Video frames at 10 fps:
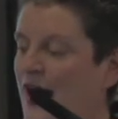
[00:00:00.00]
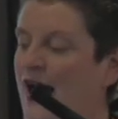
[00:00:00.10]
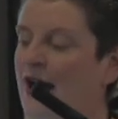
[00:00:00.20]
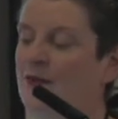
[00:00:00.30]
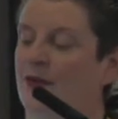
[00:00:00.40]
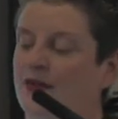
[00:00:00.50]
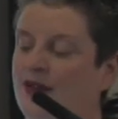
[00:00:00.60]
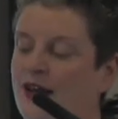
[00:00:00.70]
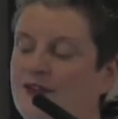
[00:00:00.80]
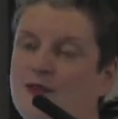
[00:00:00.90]
Um,
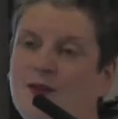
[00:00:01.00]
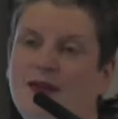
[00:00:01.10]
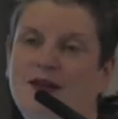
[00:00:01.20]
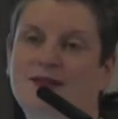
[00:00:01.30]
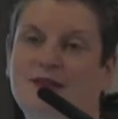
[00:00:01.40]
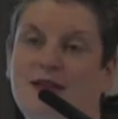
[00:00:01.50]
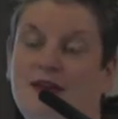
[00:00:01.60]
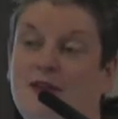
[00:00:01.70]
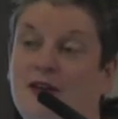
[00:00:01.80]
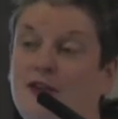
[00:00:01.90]
the next one is an,
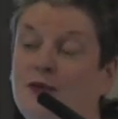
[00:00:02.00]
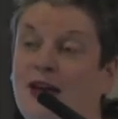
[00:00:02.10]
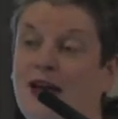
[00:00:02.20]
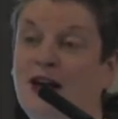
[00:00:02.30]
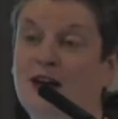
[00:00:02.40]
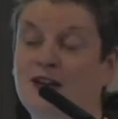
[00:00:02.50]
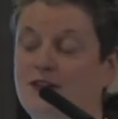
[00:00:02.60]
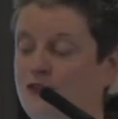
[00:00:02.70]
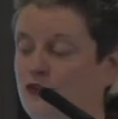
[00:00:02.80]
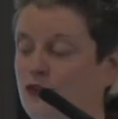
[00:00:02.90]
a, a, UK
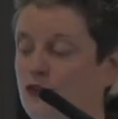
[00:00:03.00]
artist